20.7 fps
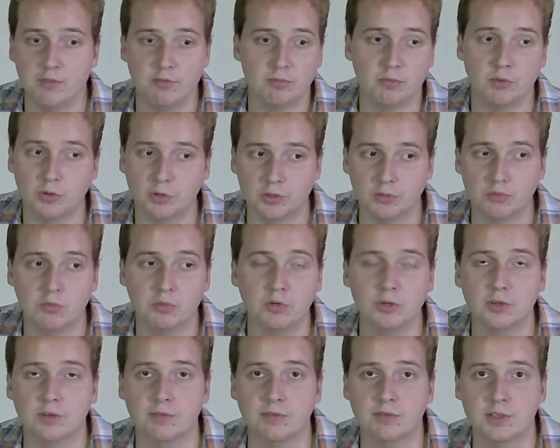more and
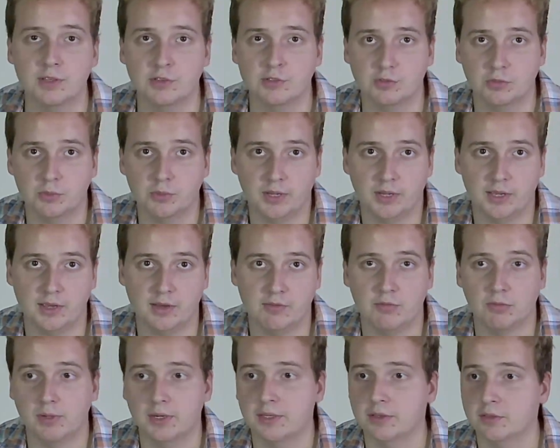more of this we have,
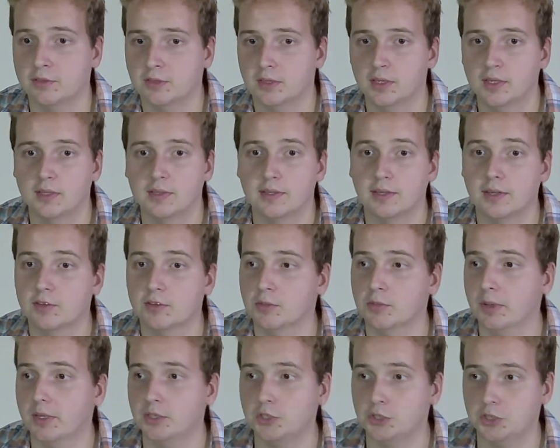right? Not to
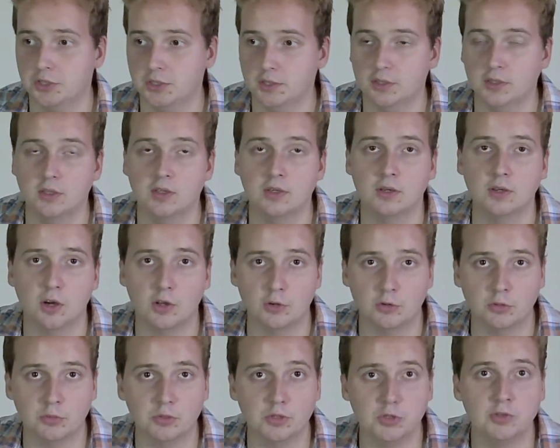mention
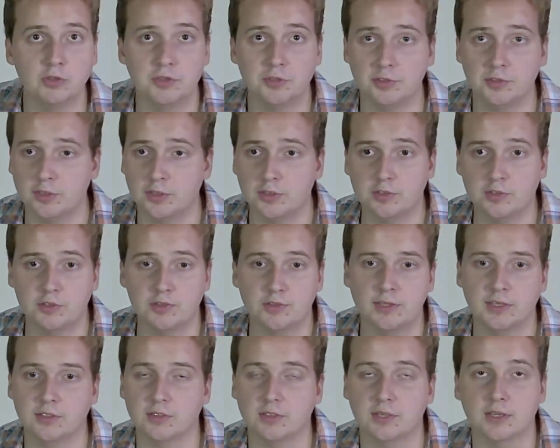autoimmune diseases,
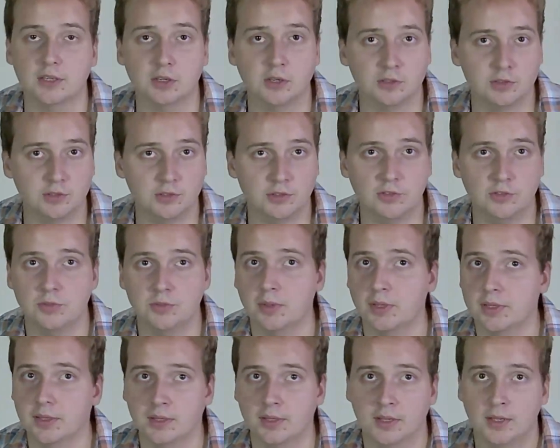things like autism
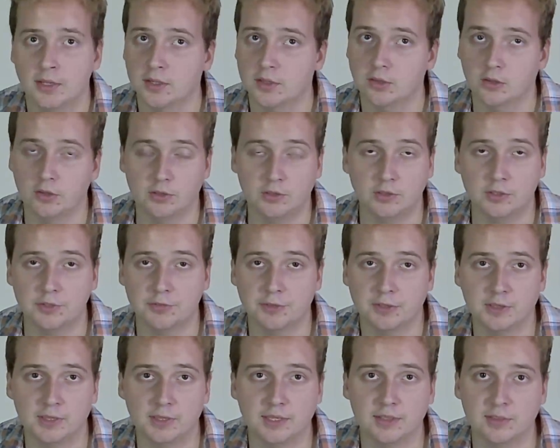and all the
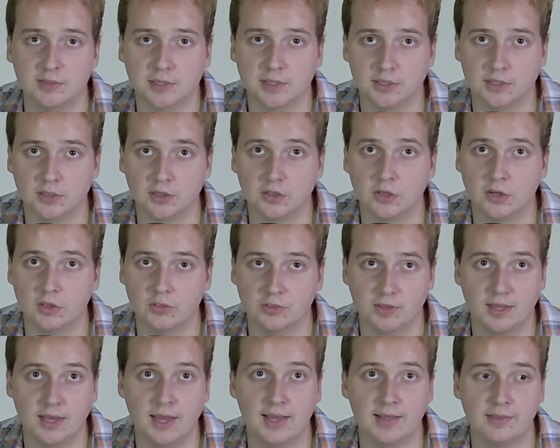different things that can cause
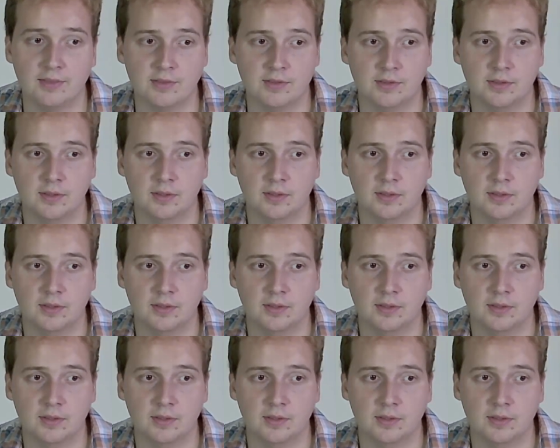that.